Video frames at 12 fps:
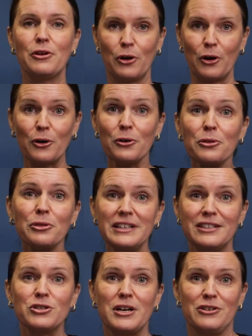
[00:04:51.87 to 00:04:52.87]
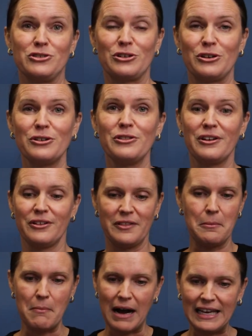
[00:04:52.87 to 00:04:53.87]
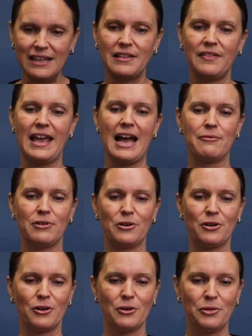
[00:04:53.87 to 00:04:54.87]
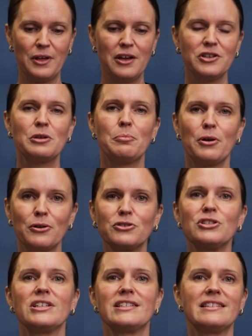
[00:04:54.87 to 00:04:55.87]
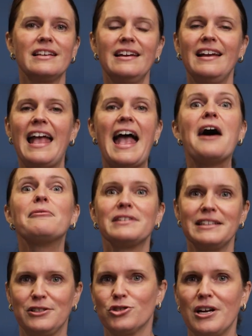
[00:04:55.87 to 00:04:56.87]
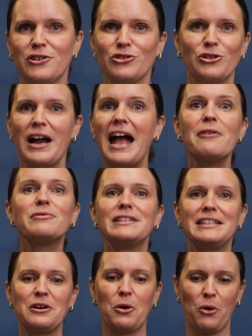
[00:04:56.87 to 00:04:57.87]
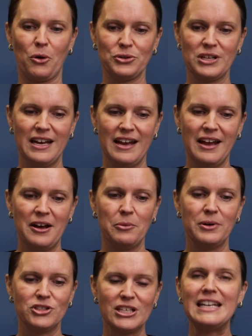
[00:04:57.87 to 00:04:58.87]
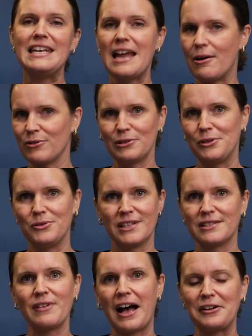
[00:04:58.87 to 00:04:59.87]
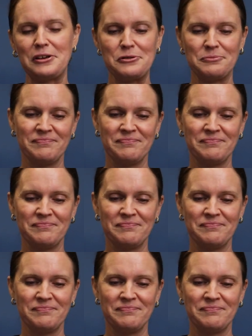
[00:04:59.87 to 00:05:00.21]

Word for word: their earthly treasure, the, the money that they have on earth, to purchase heavenly treasure, heavenly gold, which can never lose its value.